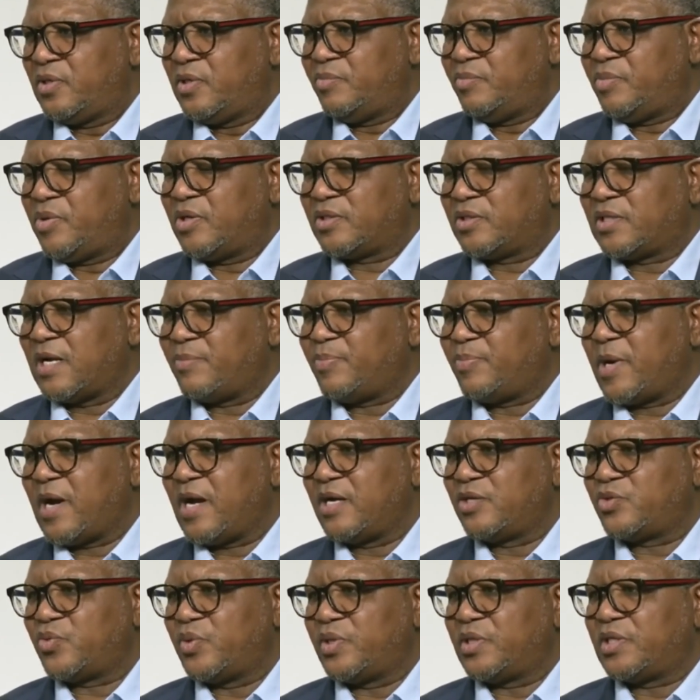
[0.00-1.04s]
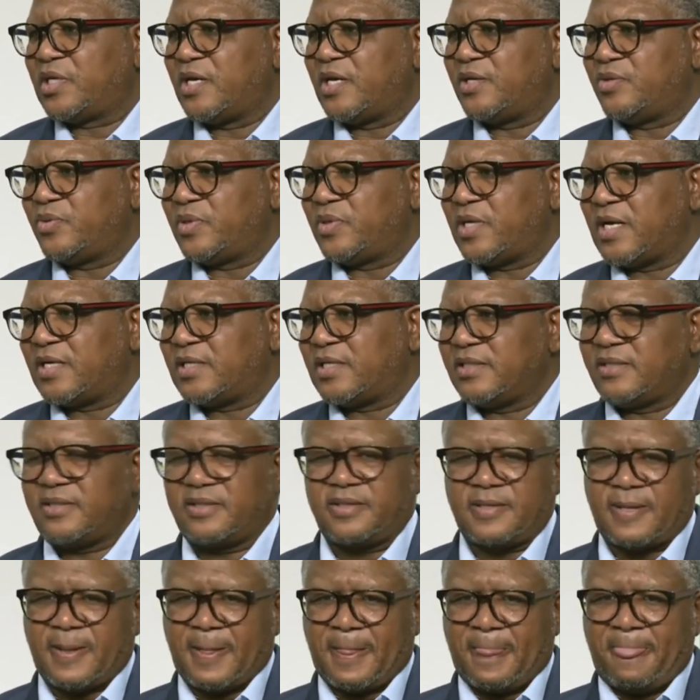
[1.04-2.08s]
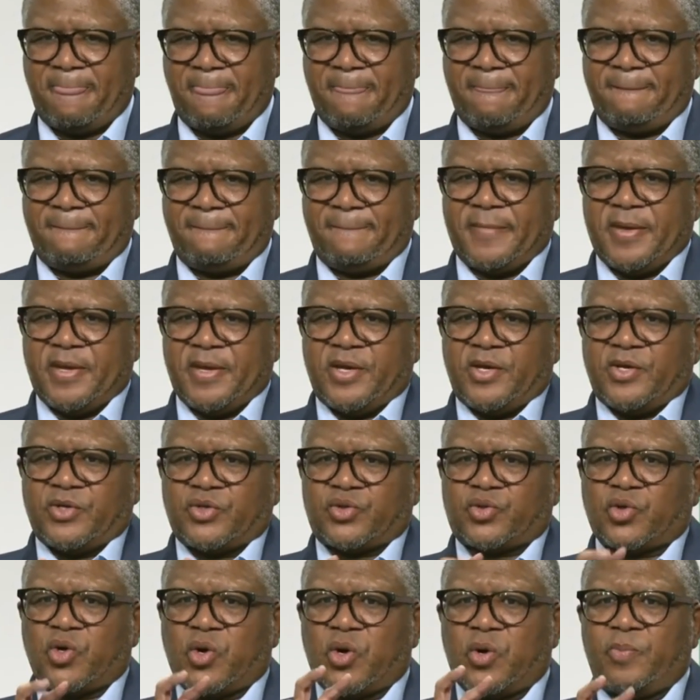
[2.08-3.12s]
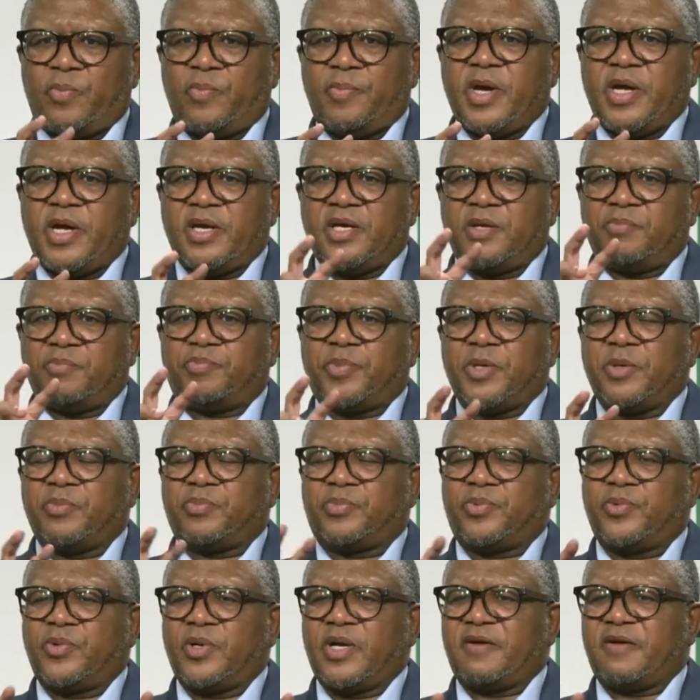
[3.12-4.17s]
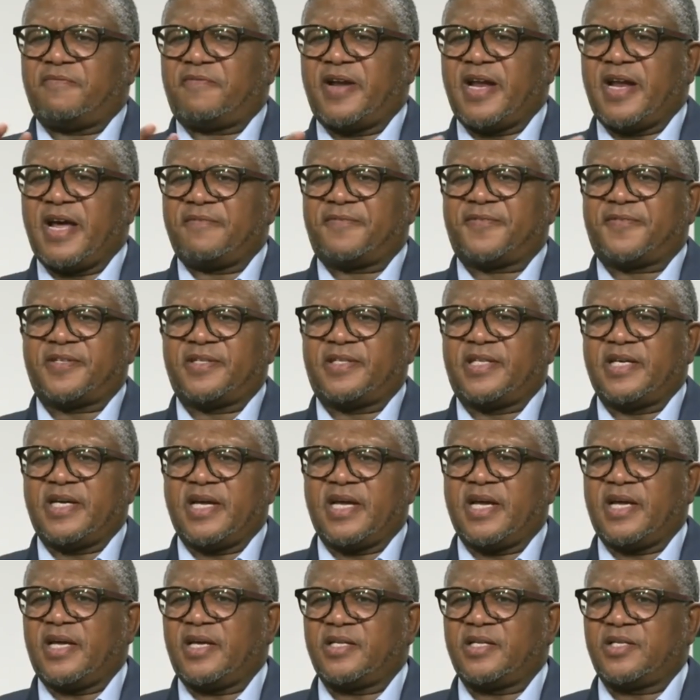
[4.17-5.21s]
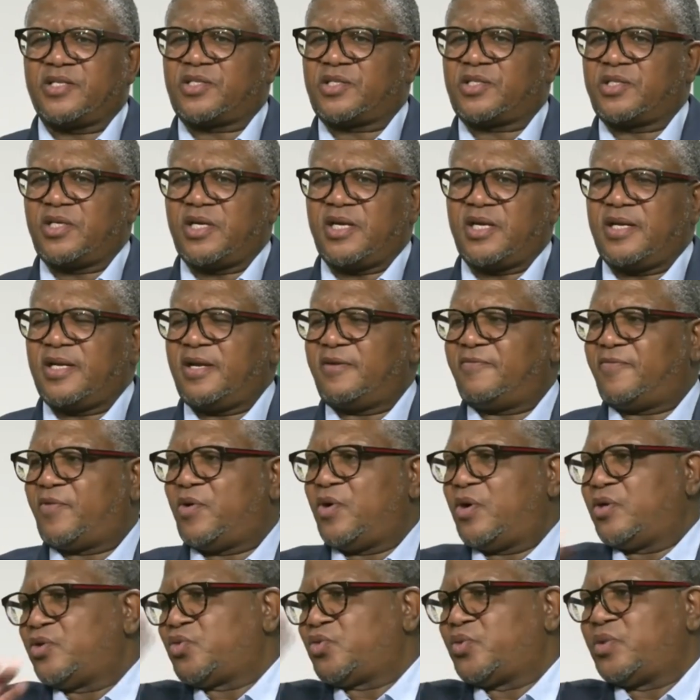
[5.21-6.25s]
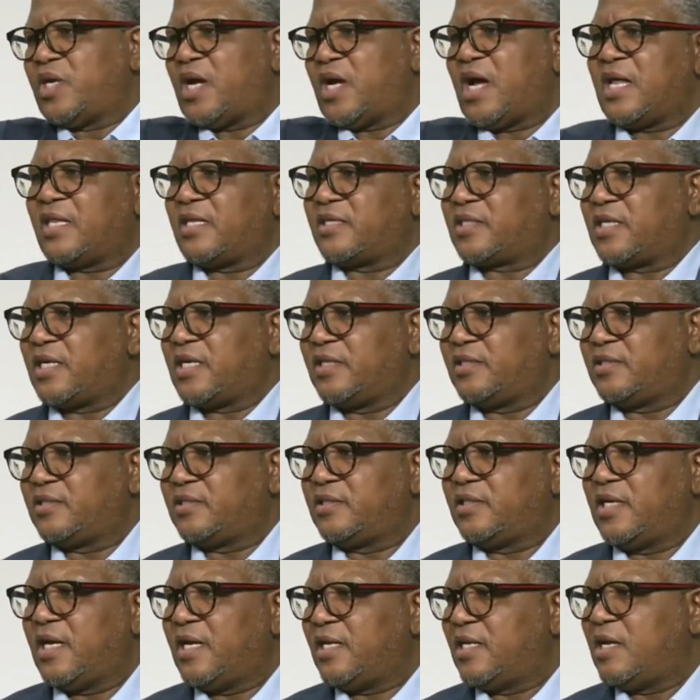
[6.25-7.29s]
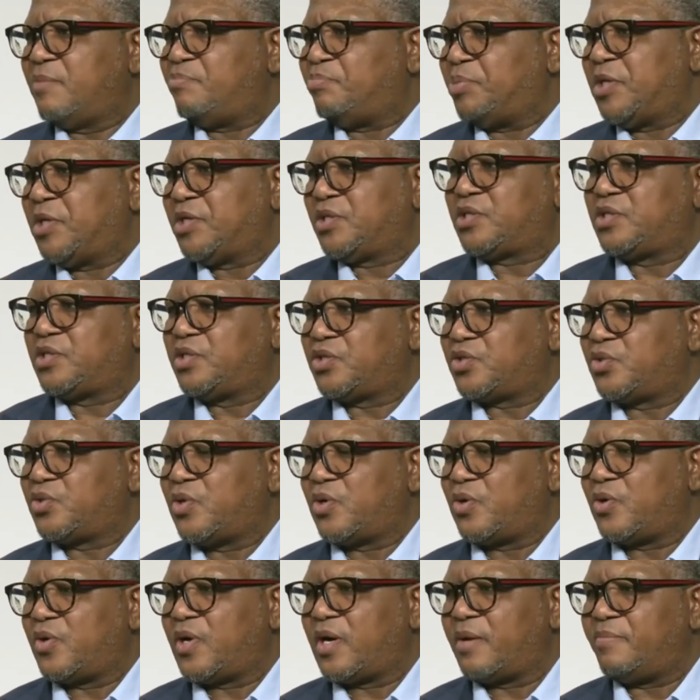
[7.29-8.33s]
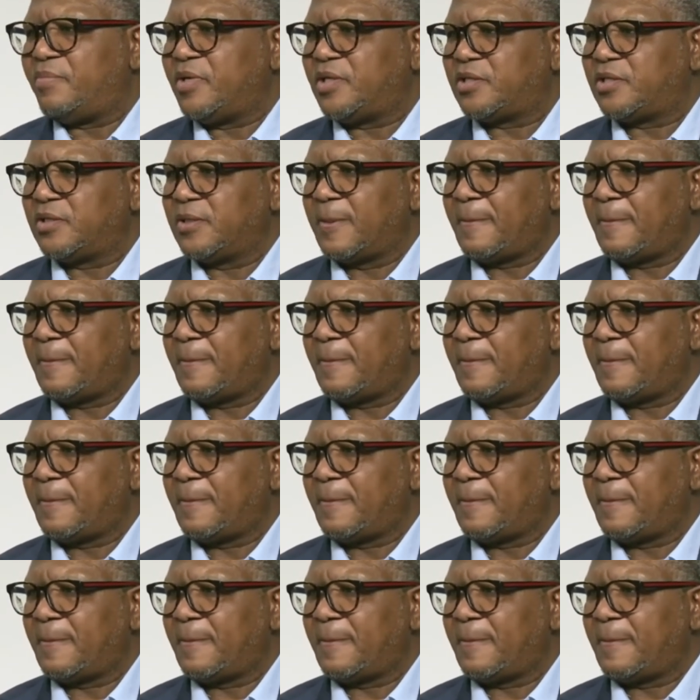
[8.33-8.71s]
Because that branch will tell you that So many people have left the ANC and they've gone to the other side. And the BC is no longer meeting.